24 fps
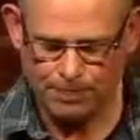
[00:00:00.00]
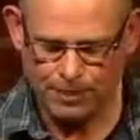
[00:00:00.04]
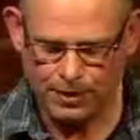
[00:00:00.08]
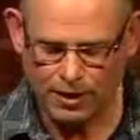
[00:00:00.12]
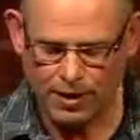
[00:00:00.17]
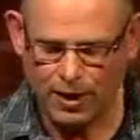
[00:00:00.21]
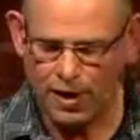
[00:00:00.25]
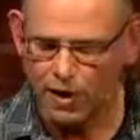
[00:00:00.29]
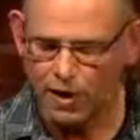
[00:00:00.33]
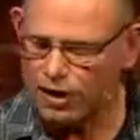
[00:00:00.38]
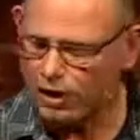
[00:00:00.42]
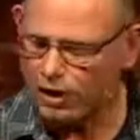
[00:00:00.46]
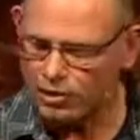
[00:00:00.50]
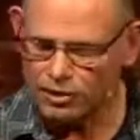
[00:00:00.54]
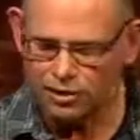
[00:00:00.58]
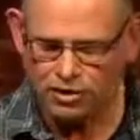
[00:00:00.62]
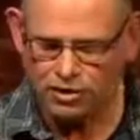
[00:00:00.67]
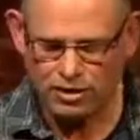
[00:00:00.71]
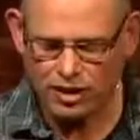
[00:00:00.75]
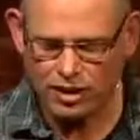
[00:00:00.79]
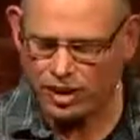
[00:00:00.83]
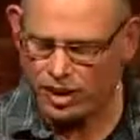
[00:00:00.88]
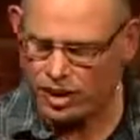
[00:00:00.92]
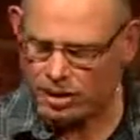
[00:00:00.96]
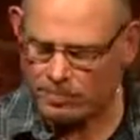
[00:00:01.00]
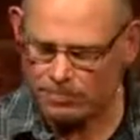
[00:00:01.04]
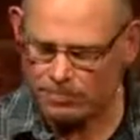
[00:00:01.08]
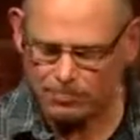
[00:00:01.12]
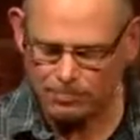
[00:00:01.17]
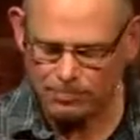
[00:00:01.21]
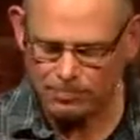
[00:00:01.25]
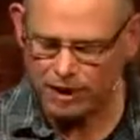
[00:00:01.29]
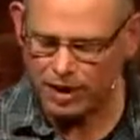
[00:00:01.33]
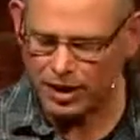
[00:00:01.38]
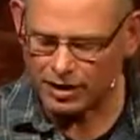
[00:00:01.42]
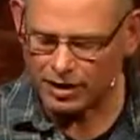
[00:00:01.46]

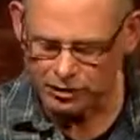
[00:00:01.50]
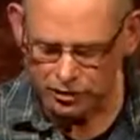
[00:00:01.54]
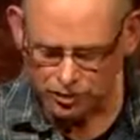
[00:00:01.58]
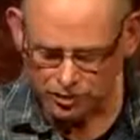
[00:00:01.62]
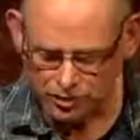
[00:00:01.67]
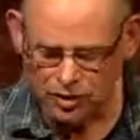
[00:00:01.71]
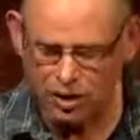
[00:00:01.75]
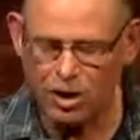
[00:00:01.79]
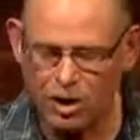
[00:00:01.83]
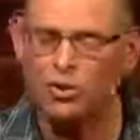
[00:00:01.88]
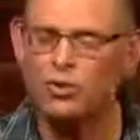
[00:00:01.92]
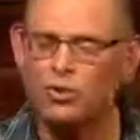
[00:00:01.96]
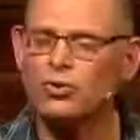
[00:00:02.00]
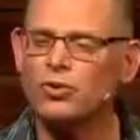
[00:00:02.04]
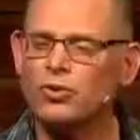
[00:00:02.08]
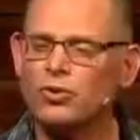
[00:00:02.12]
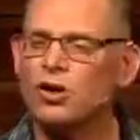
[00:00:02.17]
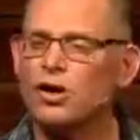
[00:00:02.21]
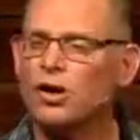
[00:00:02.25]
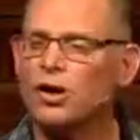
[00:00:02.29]
I so